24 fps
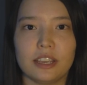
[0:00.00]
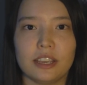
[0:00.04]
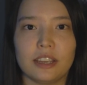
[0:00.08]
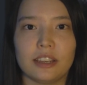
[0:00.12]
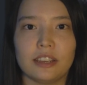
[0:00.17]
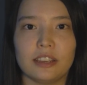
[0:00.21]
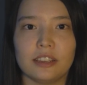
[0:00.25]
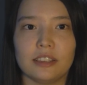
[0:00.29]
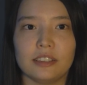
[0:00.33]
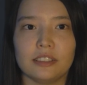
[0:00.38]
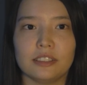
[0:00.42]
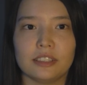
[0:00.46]

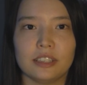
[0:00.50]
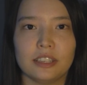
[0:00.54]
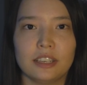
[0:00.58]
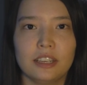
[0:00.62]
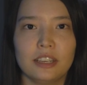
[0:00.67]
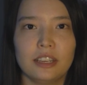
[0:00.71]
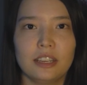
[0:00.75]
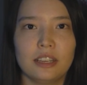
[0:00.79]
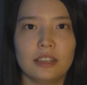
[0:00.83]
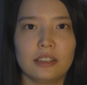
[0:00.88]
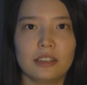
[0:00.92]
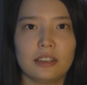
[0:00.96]
And
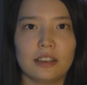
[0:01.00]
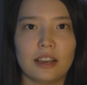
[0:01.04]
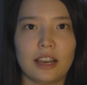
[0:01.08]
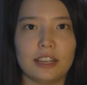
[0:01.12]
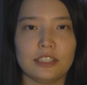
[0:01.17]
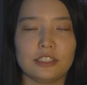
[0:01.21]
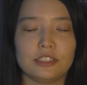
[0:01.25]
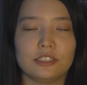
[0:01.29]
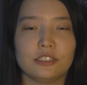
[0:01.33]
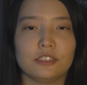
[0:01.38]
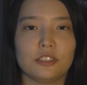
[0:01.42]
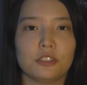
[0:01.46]

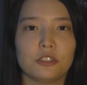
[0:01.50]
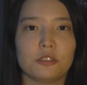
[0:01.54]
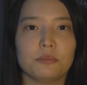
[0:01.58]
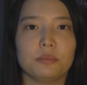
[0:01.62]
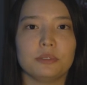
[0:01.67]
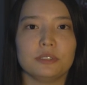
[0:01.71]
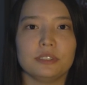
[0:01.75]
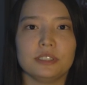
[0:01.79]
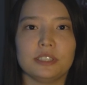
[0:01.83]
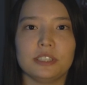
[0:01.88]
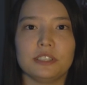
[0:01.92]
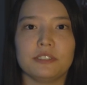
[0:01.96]
I still
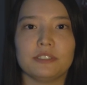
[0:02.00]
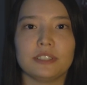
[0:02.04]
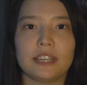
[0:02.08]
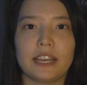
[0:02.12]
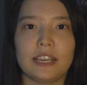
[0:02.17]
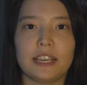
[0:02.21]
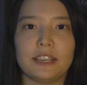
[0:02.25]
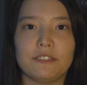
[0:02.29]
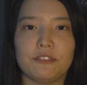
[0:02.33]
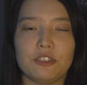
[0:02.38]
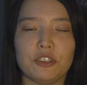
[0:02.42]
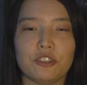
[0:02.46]
believe
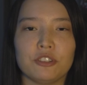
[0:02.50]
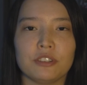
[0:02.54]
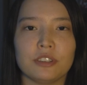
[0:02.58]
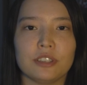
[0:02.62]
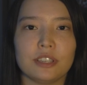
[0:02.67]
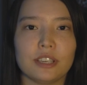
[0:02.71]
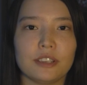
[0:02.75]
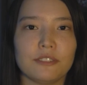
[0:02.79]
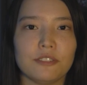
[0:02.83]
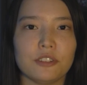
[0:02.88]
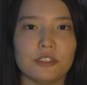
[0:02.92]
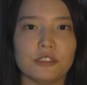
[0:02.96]
that if you can
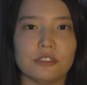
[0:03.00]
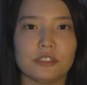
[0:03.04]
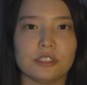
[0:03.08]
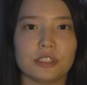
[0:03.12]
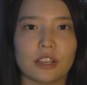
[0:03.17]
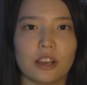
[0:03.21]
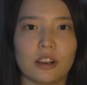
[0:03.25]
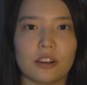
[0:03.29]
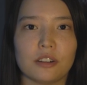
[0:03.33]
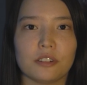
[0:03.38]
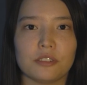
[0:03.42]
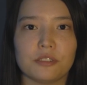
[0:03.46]
give
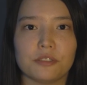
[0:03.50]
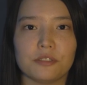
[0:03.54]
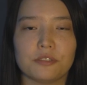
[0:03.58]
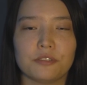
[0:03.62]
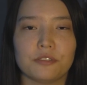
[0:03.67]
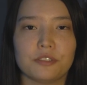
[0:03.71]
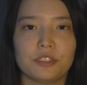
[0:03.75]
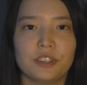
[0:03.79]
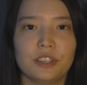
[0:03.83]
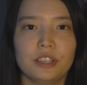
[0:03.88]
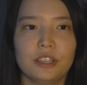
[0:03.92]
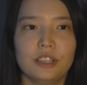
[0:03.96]

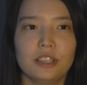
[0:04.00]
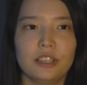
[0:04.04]
yourself